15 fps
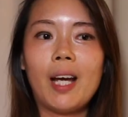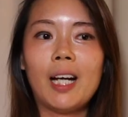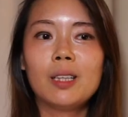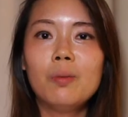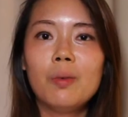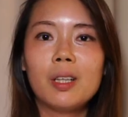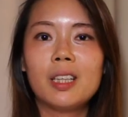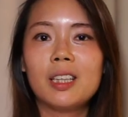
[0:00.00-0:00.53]
I
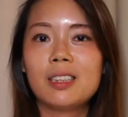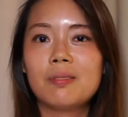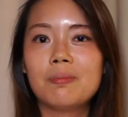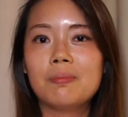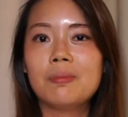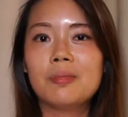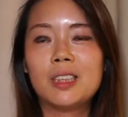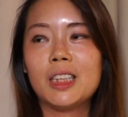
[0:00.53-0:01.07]
don't want to
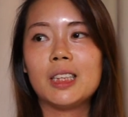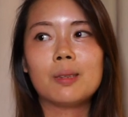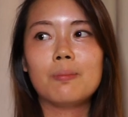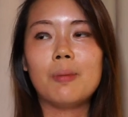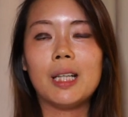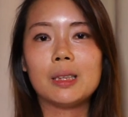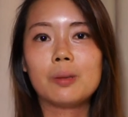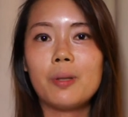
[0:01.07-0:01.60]
just
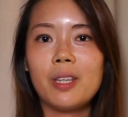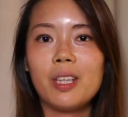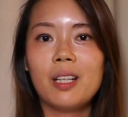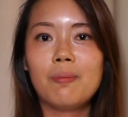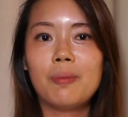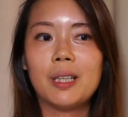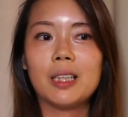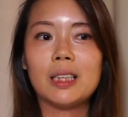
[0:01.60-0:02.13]
mess with
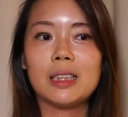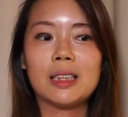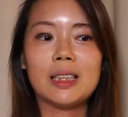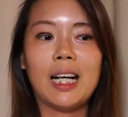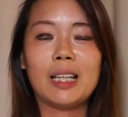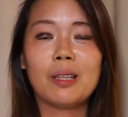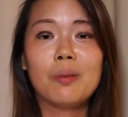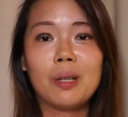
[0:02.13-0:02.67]
it because
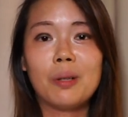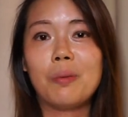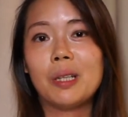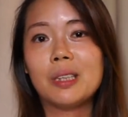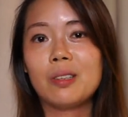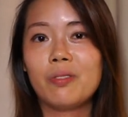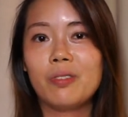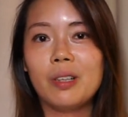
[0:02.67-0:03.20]
I don't want to
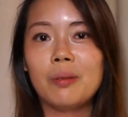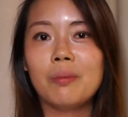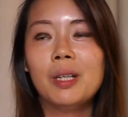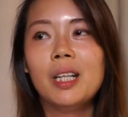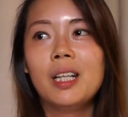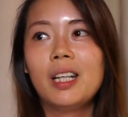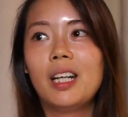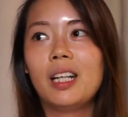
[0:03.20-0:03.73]
waste the film
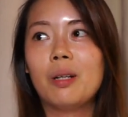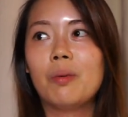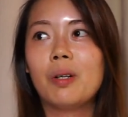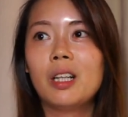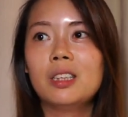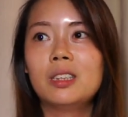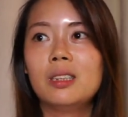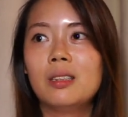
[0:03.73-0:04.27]
and I
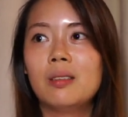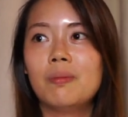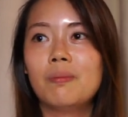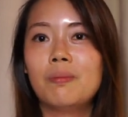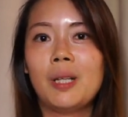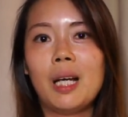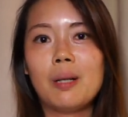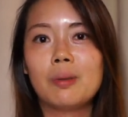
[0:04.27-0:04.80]
wanted to
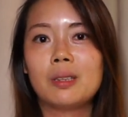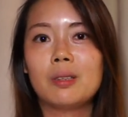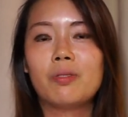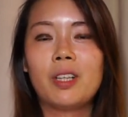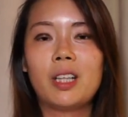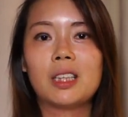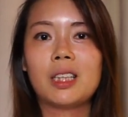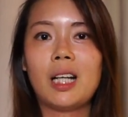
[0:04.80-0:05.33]
be able to
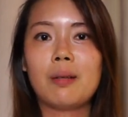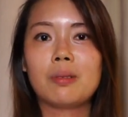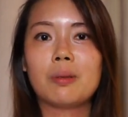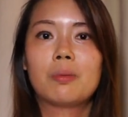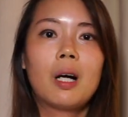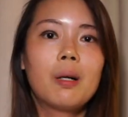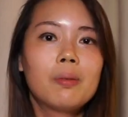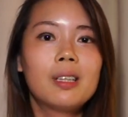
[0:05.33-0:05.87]
find a time to
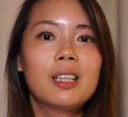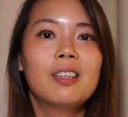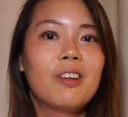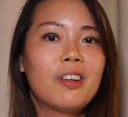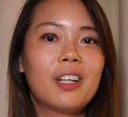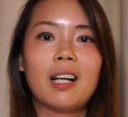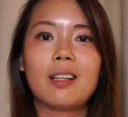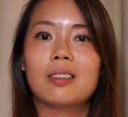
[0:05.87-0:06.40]
properly
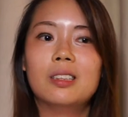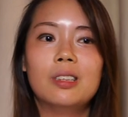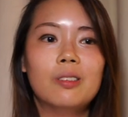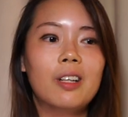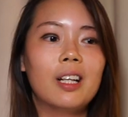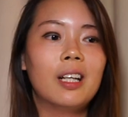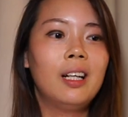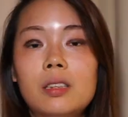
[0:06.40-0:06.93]
learn how to do
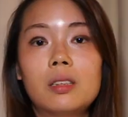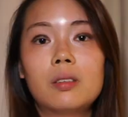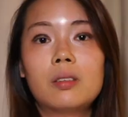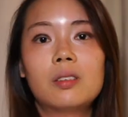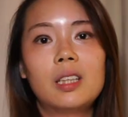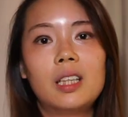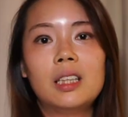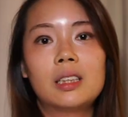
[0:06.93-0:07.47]
it.
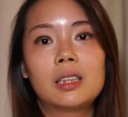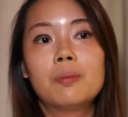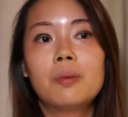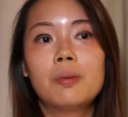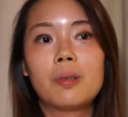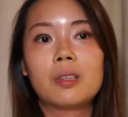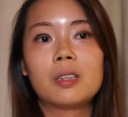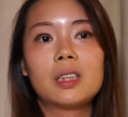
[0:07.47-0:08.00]
So in simple
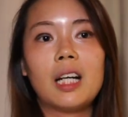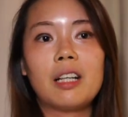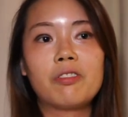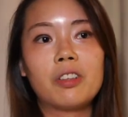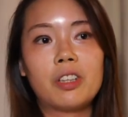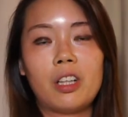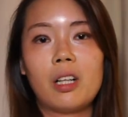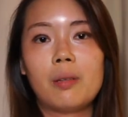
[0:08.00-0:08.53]
words, I
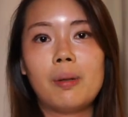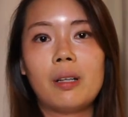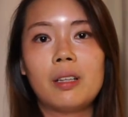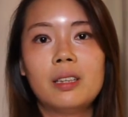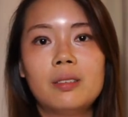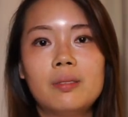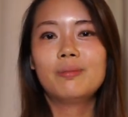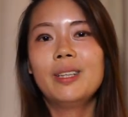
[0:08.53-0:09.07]
forgot about it.